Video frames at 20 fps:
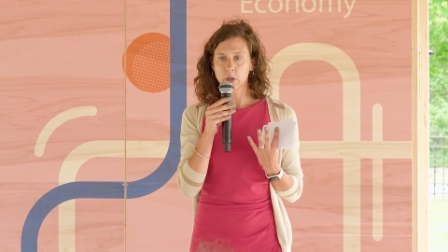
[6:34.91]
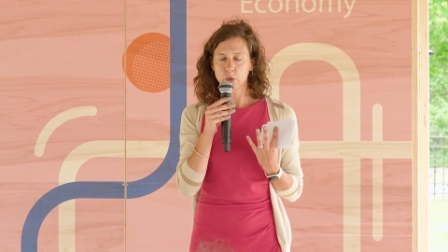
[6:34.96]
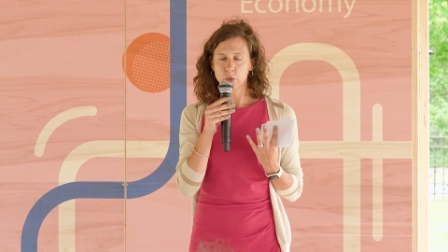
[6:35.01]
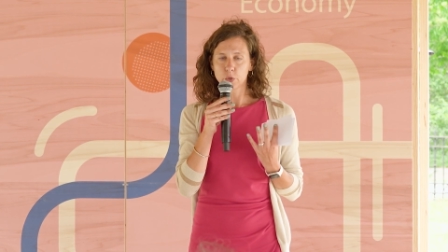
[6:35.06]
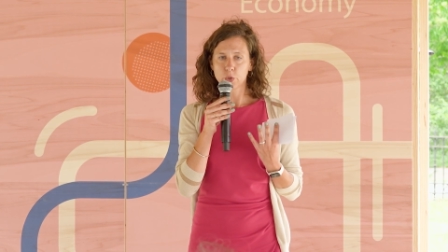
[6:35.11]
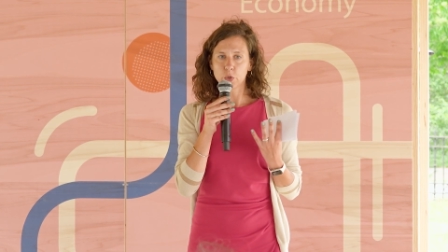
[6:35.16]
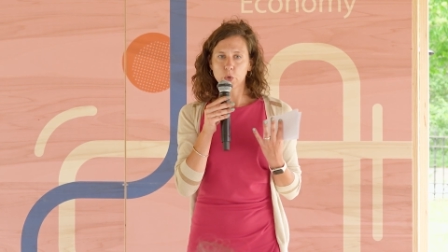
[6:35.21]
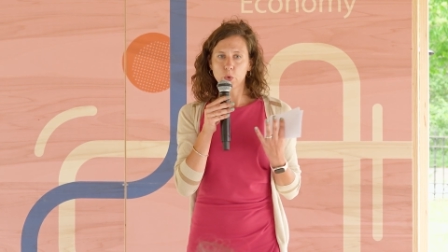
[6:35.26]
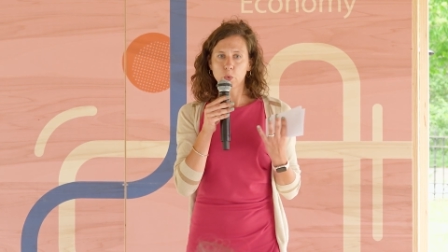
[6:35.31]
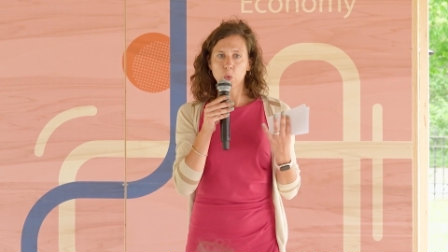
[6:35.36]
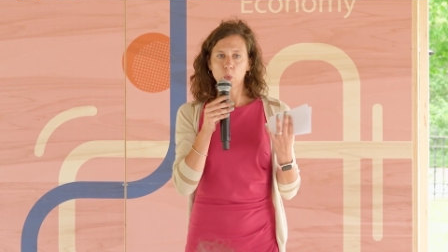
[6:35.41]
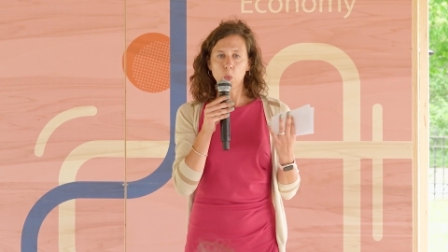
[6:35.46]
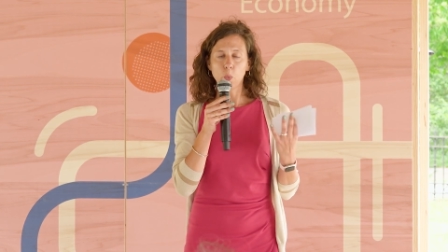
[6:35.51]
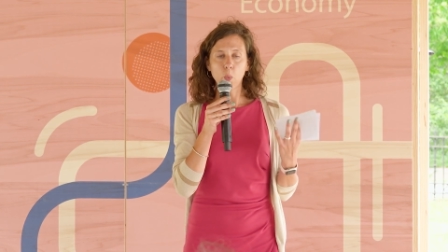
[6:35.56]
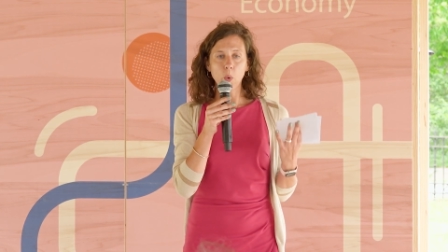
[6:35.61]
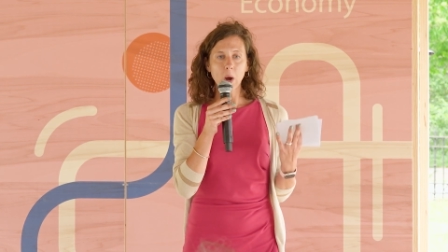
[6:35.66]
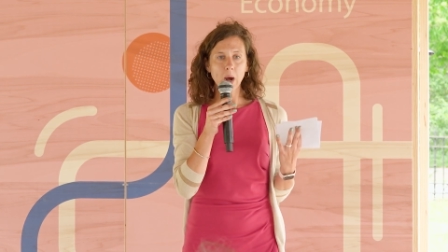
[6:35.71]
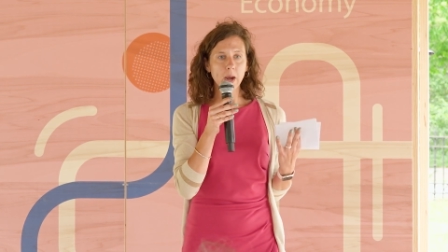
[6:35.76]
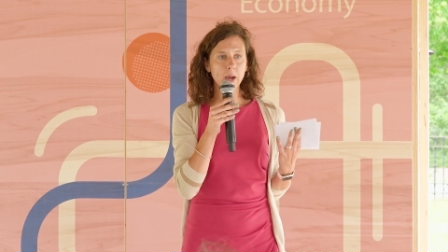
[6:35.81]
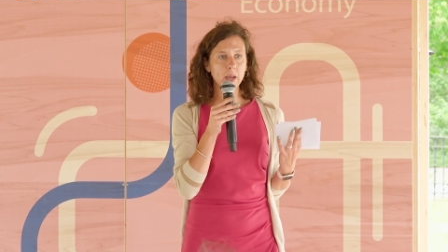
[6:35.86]
So
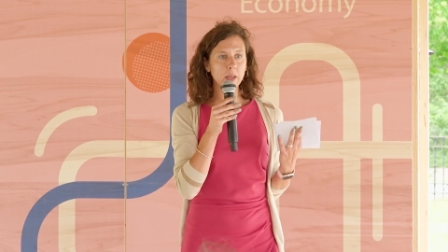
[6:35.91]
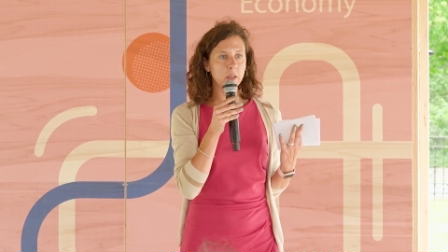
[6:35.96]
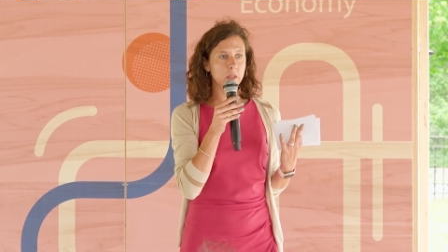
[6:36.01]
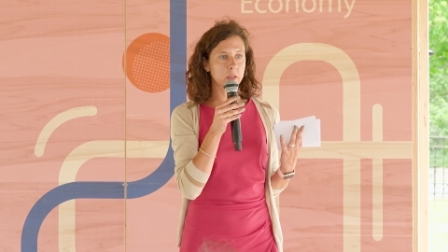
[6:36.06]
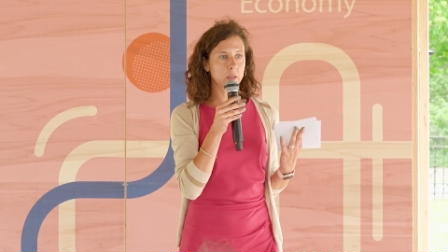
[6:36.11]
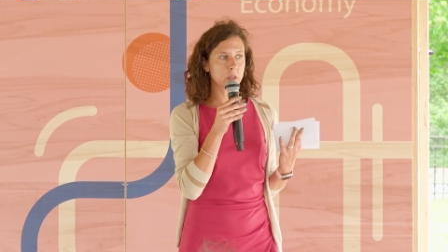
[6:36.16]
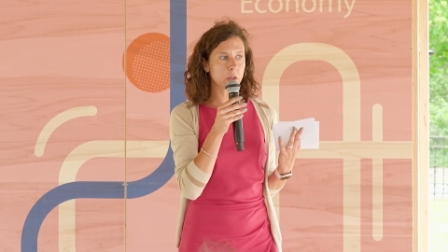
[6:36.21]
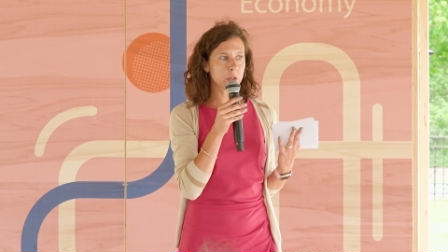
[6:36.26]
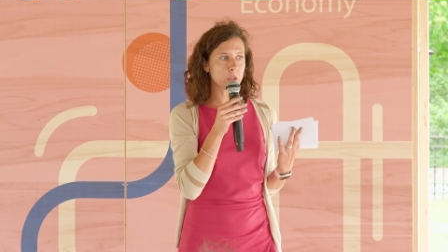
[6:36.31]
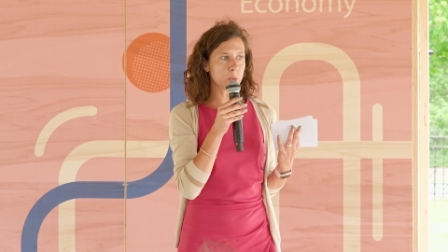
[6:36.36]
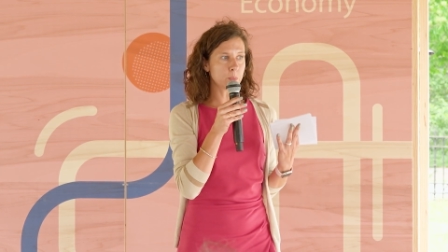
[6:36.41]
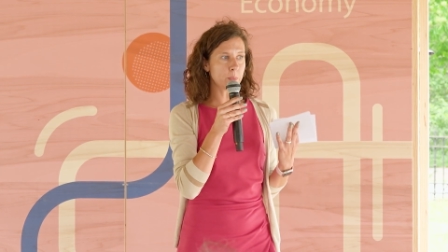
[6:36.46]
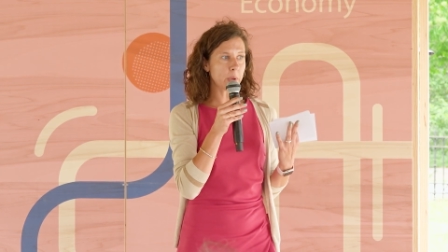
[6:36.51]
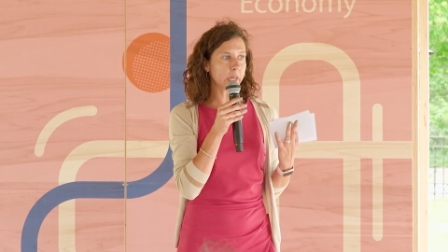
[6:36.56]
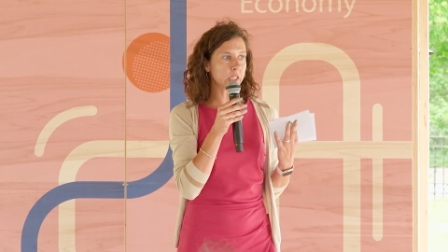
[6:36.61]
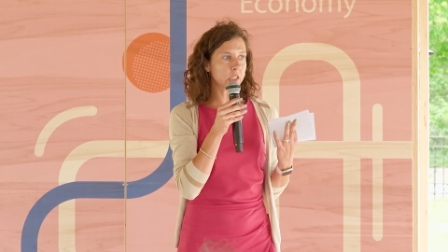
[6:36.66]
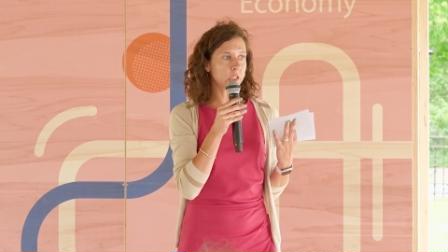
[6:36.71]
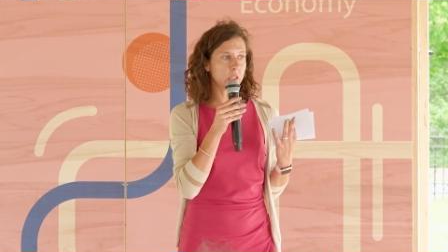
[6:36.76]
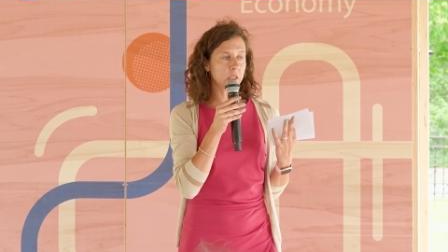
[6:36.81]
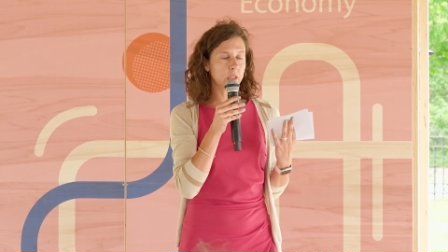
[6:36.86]
why does
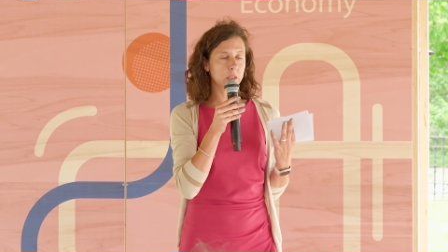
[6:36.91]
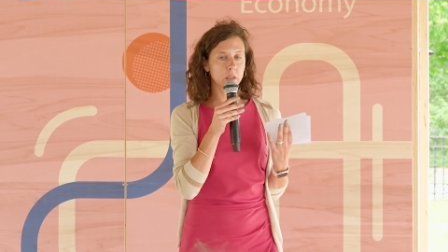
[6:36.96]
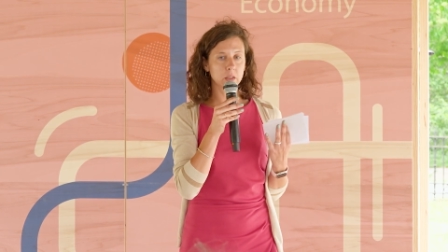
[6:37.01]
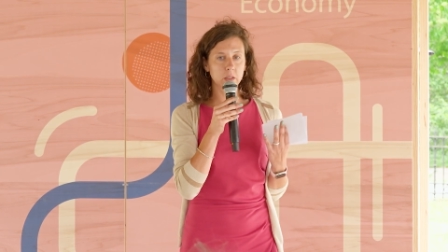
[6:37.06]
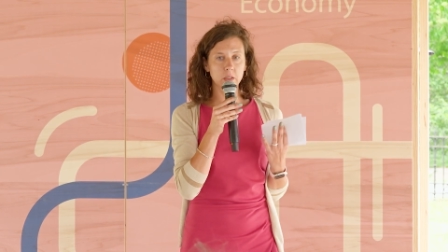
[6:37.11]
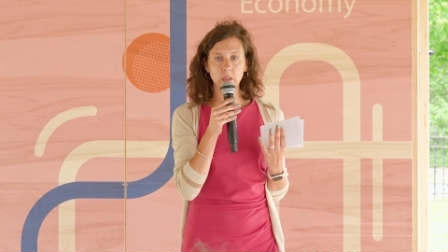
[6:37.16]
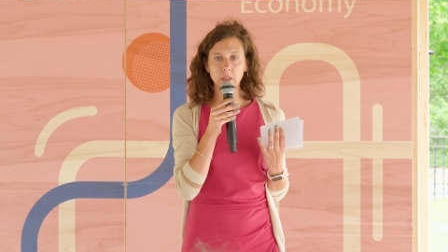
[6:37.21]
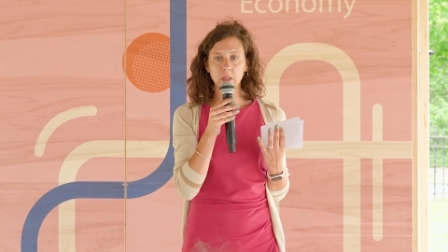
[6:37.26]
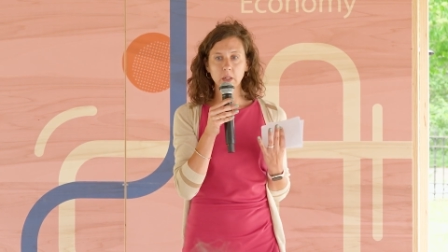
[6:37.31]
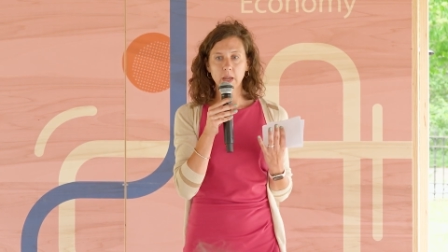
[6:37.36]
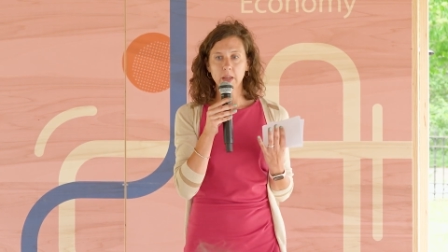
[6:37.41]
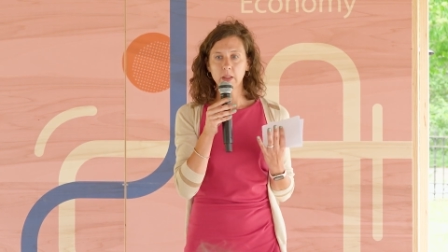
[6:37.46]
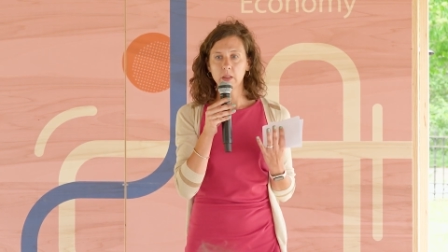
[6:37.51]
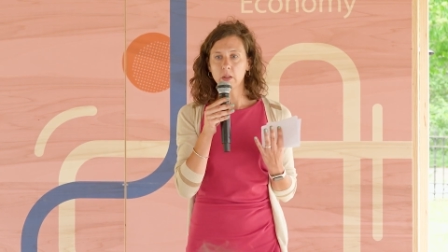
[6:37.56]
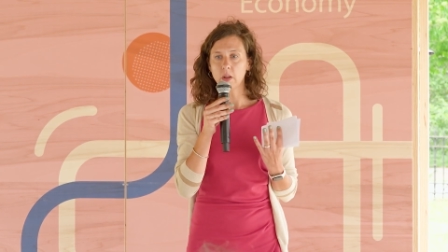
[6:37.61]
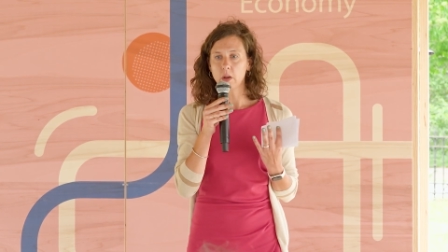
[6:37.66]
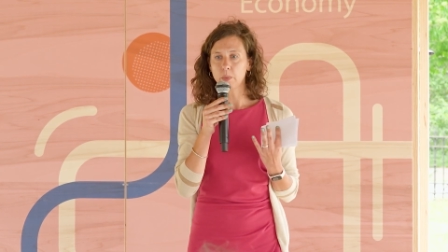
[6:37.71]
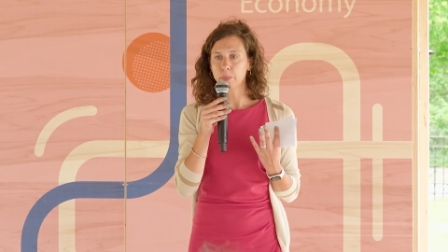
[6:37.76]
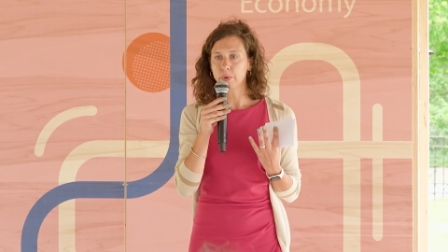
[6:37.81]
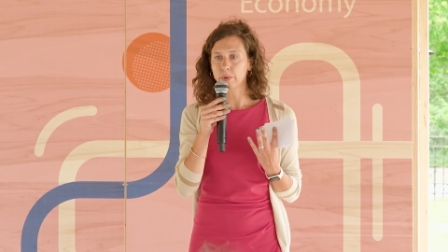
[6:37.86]
packaging still end
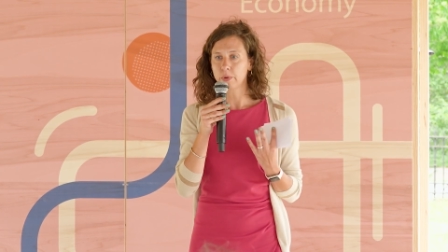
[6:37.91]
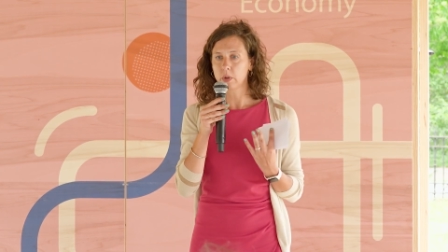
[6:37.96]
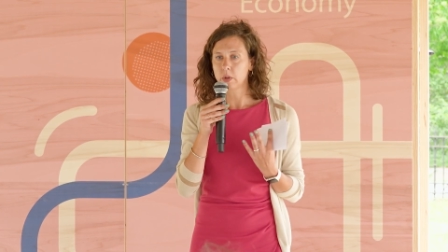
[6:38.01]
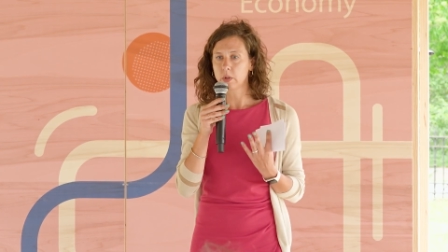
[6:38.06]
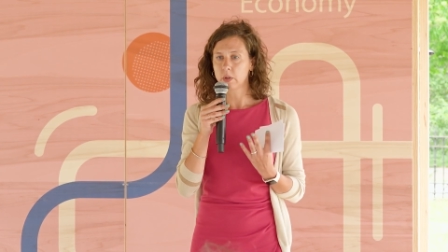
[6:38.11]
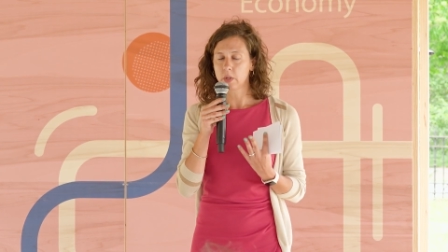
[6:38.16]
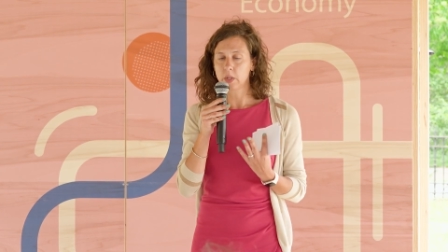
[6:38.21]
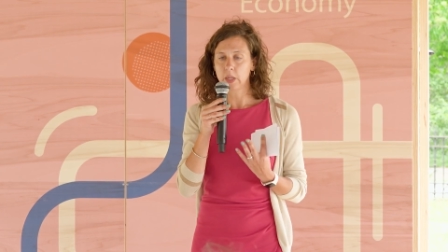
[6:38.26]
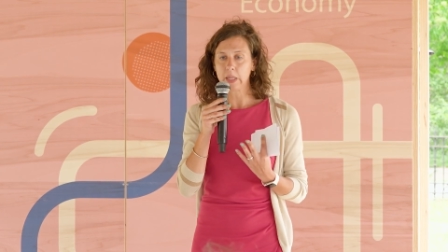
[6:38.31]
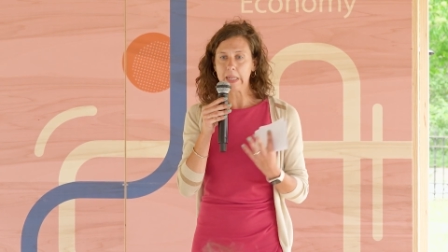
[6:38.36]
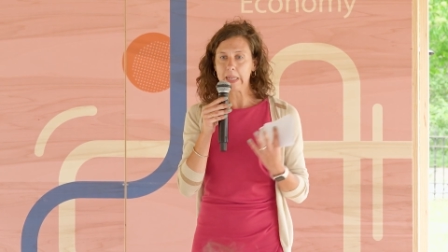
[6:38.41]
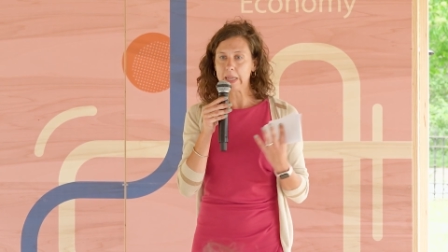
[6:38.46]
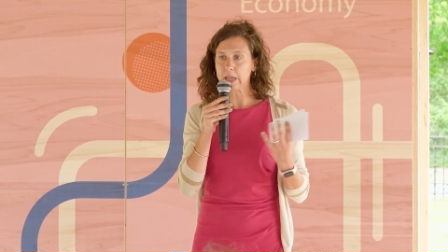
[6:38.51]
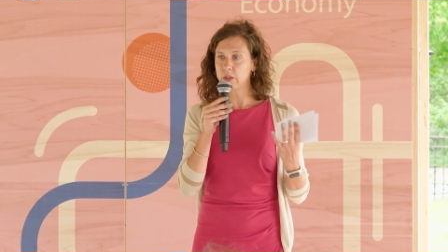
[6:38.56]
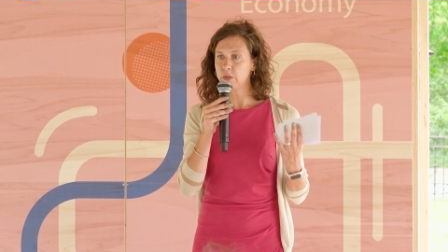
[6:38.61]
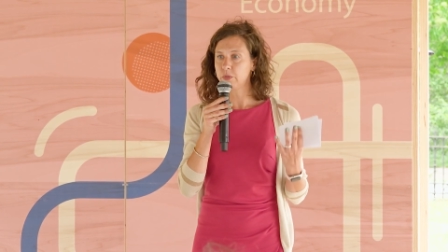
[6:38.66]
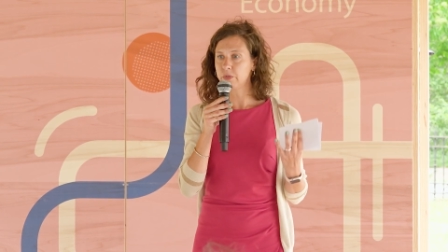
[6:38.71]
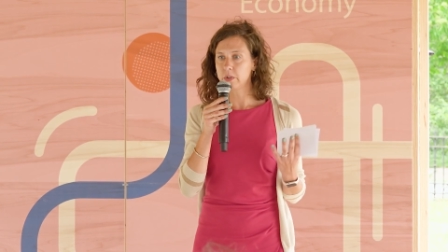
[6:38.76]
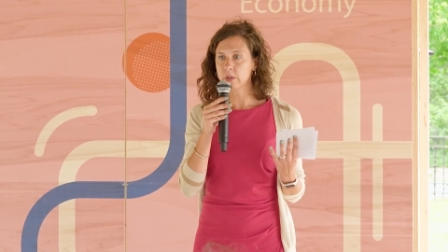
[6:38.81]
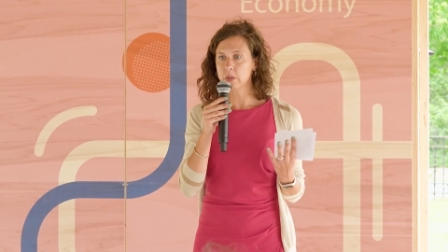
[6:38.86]
up in
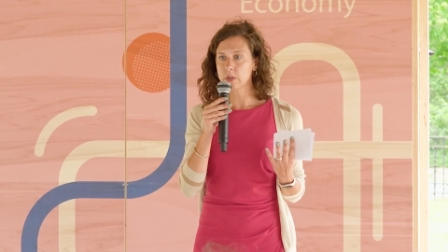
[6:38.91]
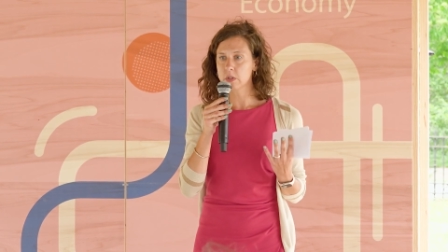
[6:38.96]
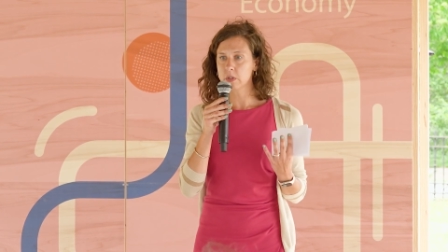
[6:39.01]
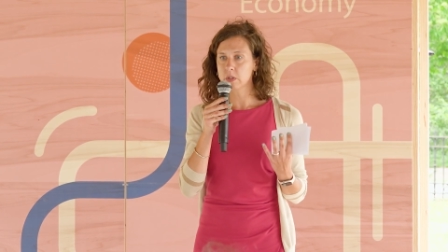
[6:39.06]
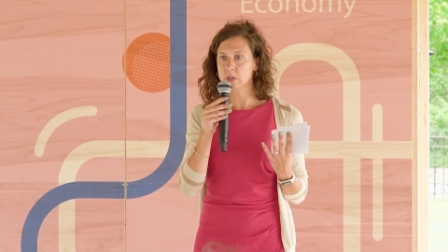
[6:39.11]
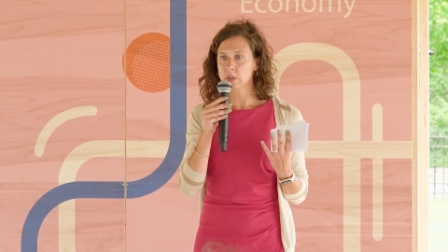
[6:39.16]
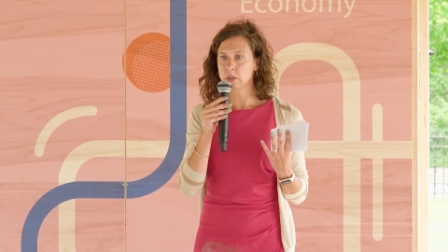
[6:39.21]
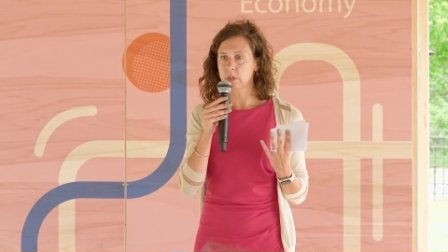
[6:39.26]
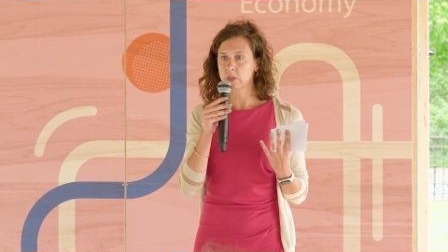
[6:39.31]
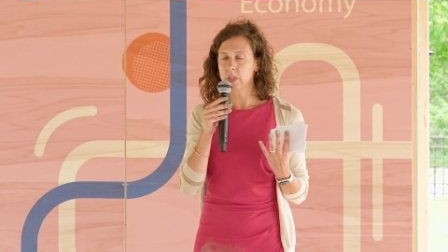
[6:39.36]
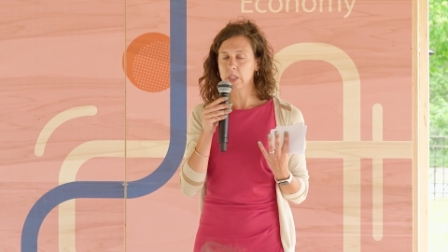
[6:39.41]
landfills,